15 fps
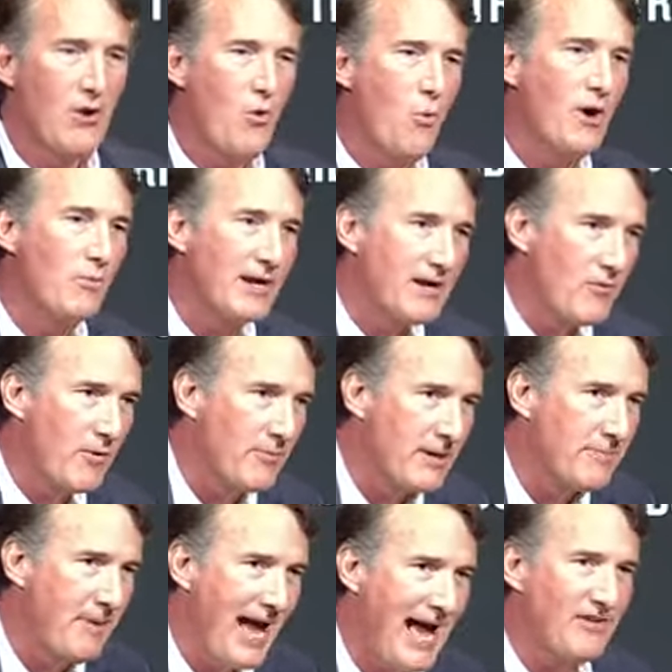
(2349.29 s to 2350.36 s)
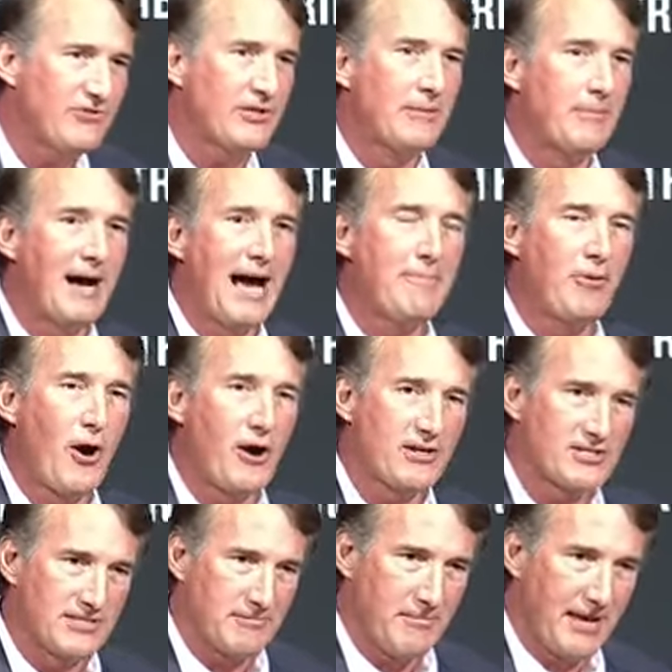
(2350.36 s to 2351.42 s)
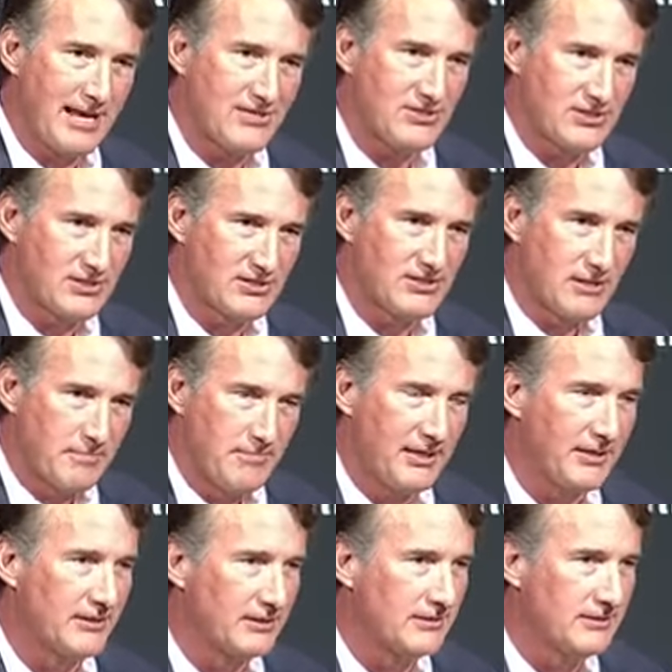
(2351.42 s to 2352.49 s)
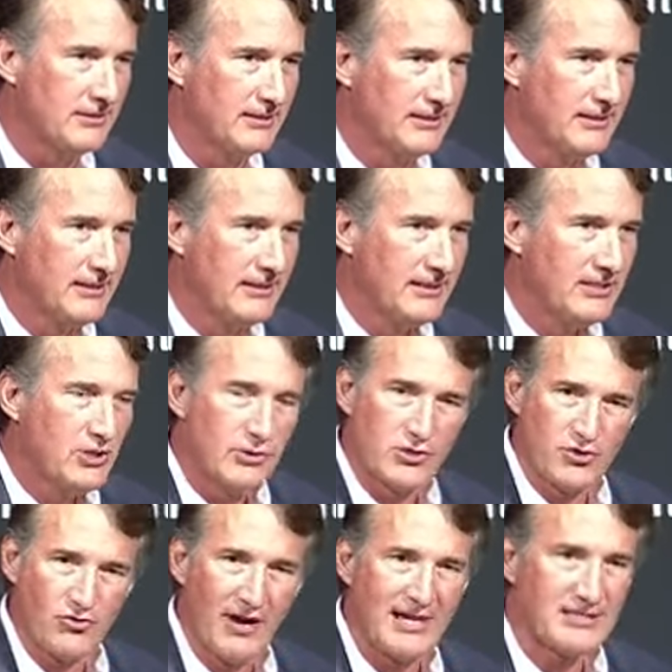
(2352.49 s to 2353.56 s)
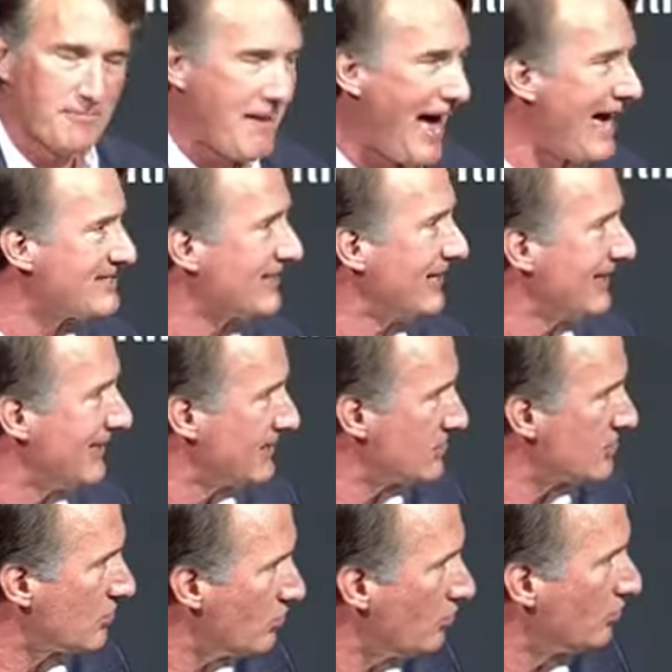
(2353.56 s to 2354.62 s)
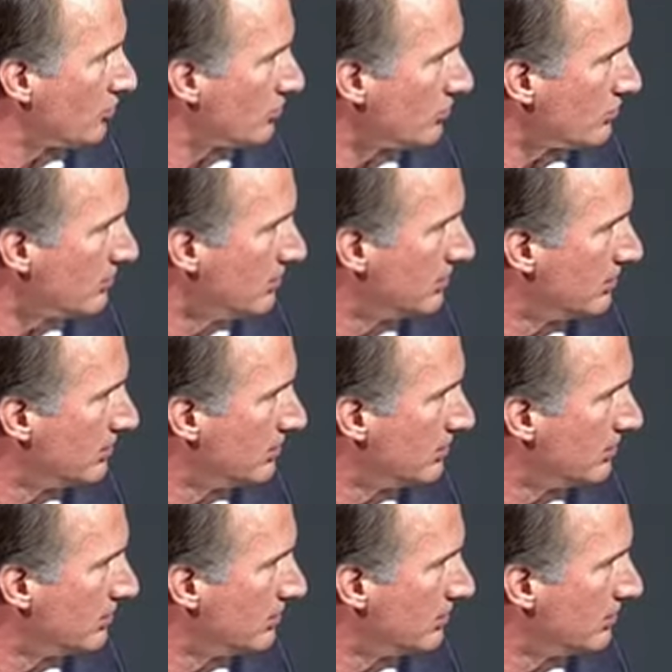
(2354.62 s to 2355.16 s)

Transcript: When we passed on a bipartisan basis a bill to address masking in school,